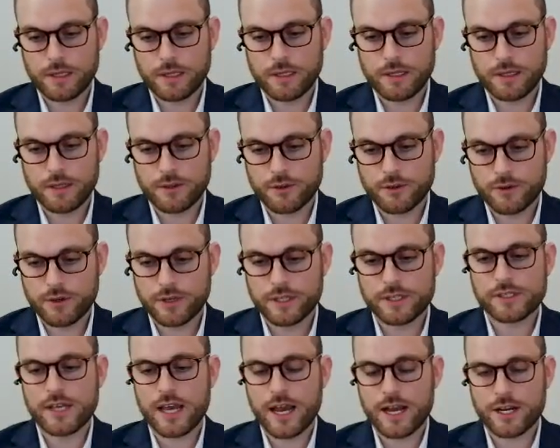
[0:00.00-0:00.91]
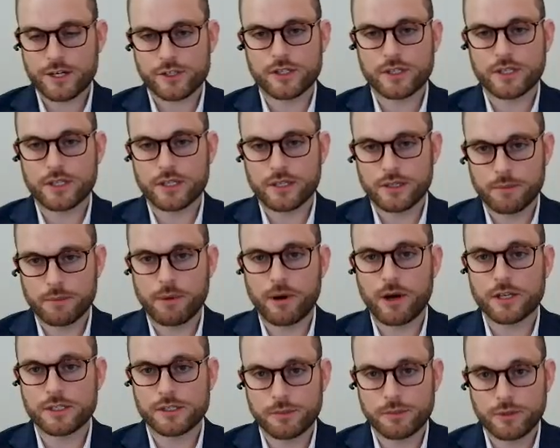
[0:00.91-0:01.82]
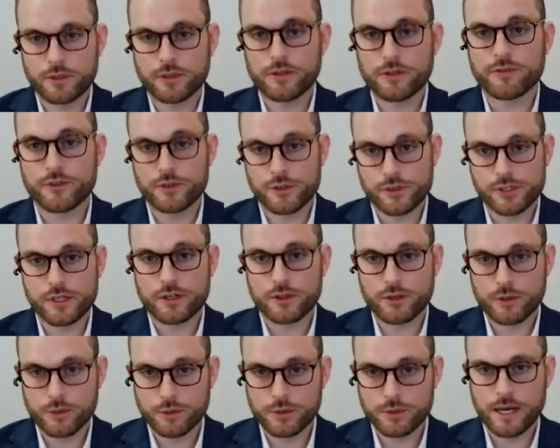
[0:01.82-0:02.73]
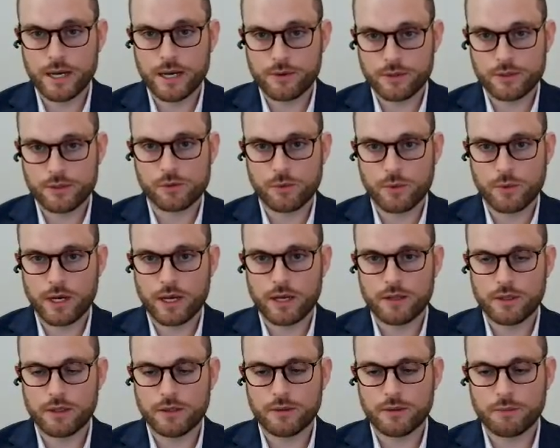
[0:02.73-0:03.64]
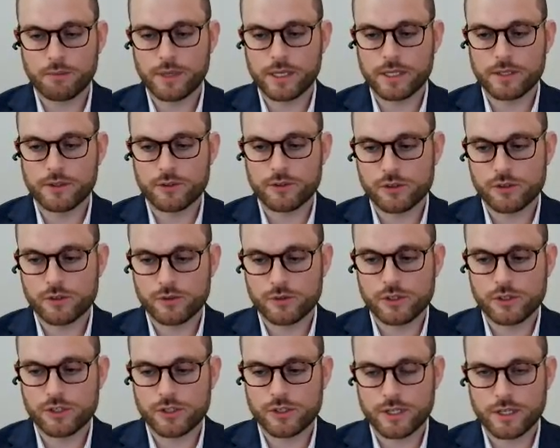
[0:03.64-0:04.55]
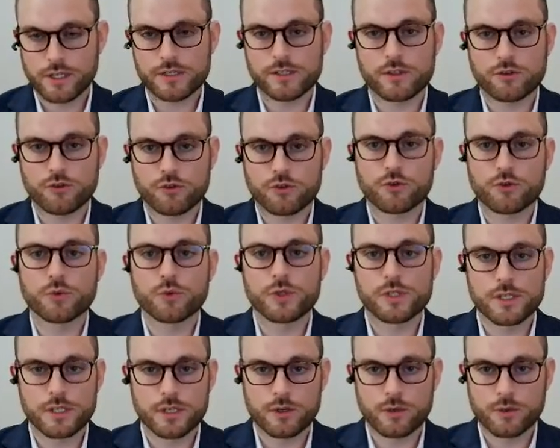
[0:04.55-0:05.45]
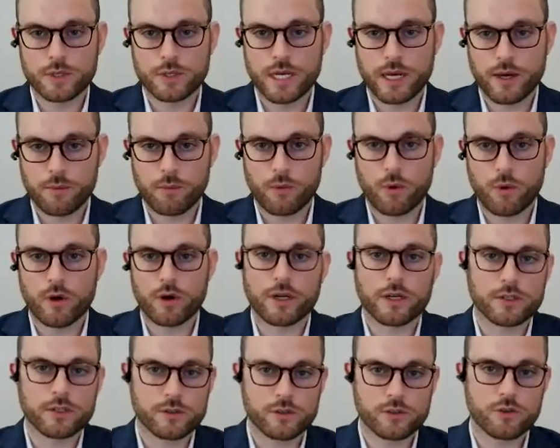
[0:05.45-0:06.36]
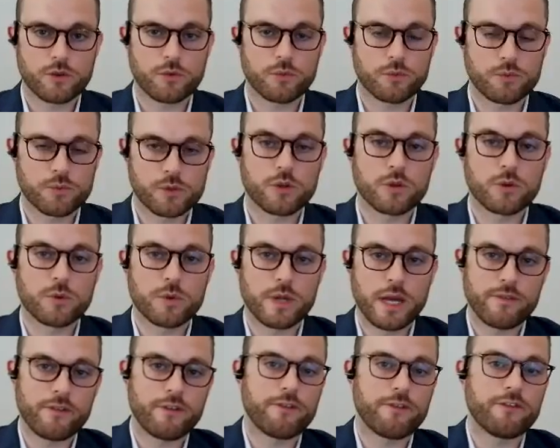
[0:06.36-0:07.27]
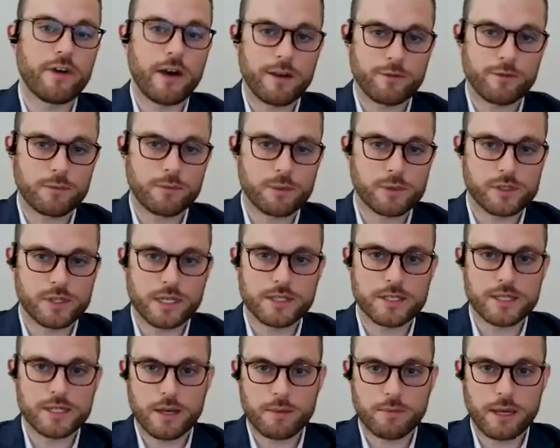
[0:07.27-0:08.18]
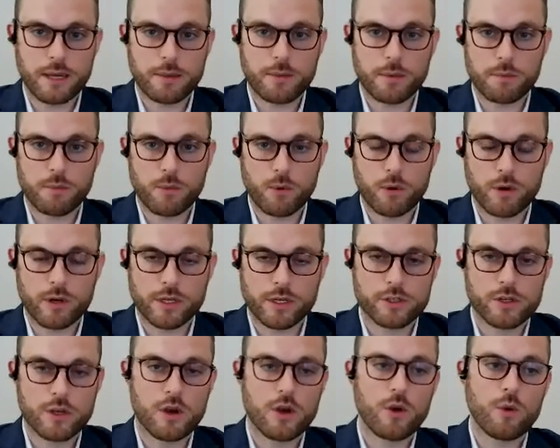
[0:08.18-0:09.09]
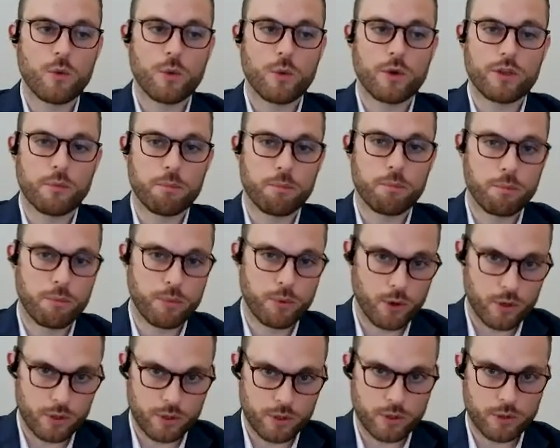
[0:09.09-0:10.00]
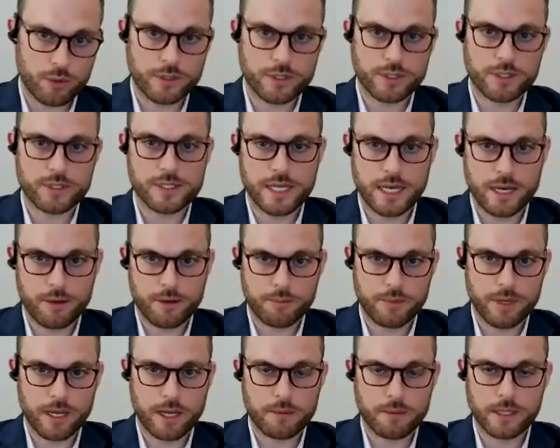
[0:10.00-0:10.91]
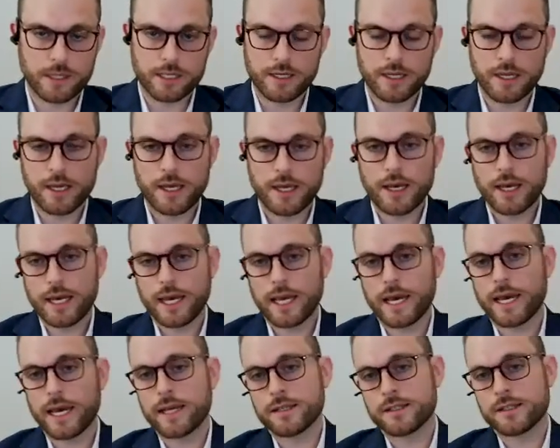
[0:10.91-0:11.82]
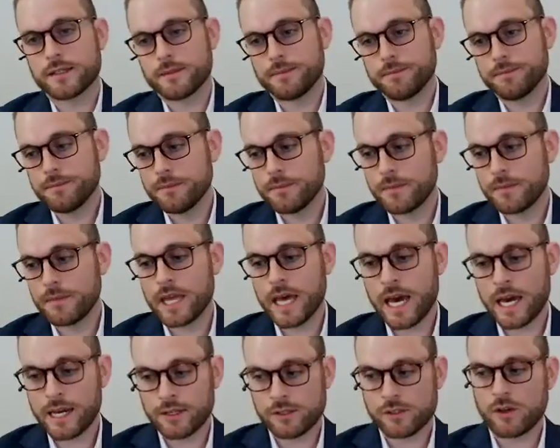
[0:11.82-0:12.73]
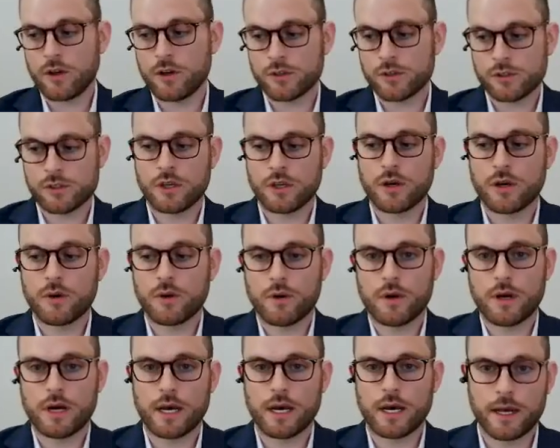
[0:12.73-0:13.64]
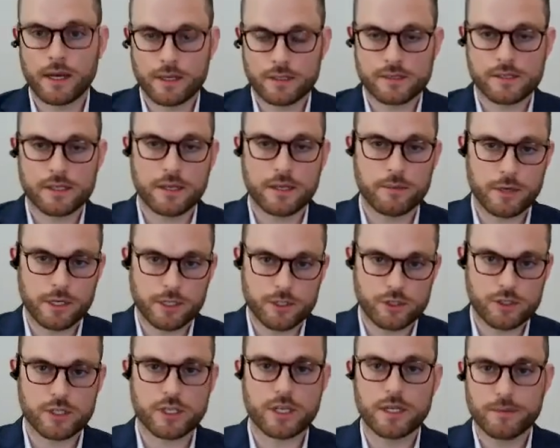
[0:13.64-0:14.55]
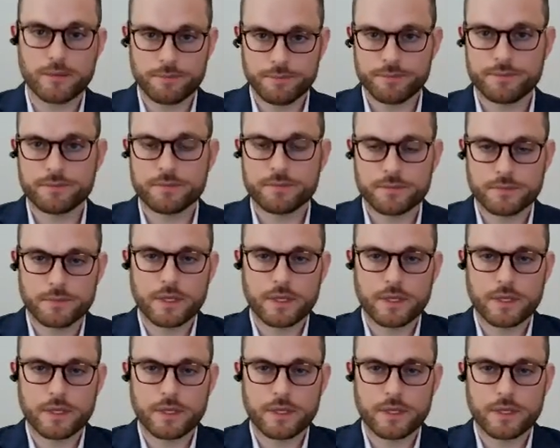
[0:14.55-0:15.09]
there is actually the possibility for zero down as well, but there's no such thing as a true zero down mortgage. So you would have a 5% down payment mortgage with a borrowed down payment. And that is also a CMHC